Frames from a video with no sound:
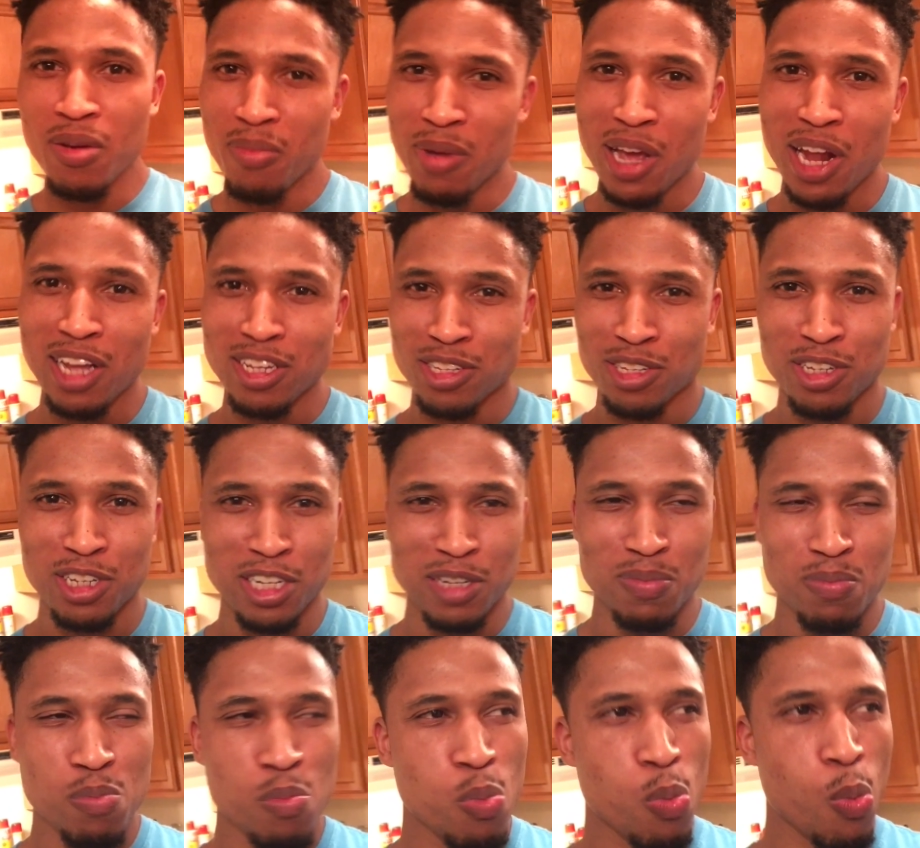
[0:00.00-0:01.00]
man, that's
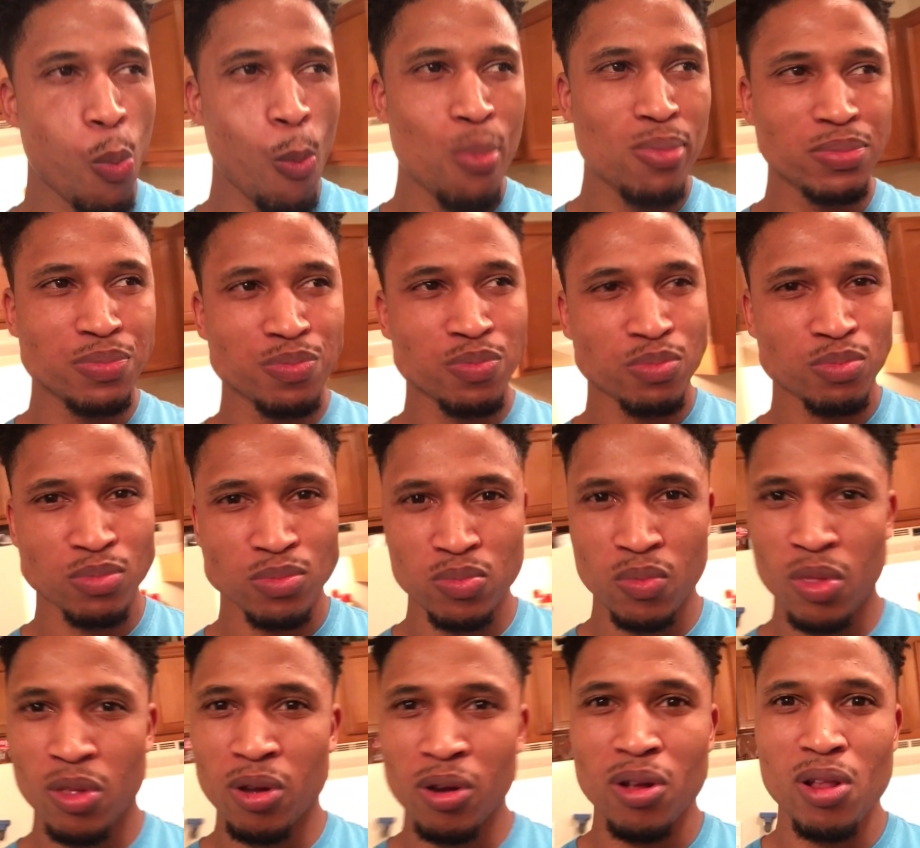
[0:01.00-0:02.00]
good.
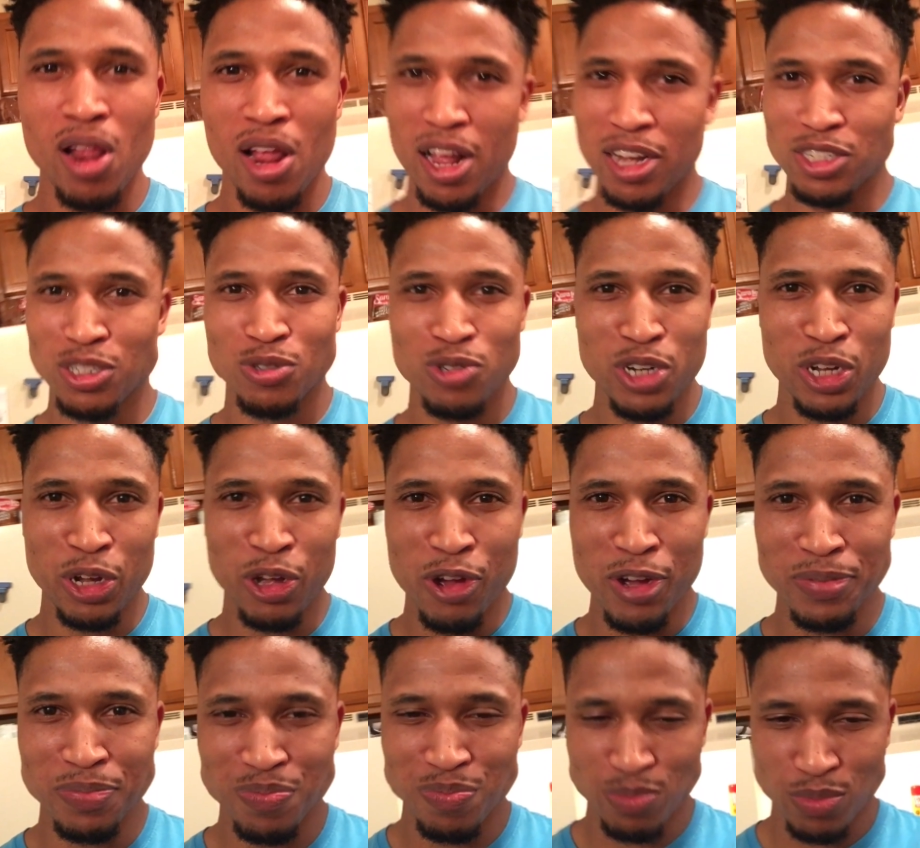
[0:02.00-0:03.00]
That's really good.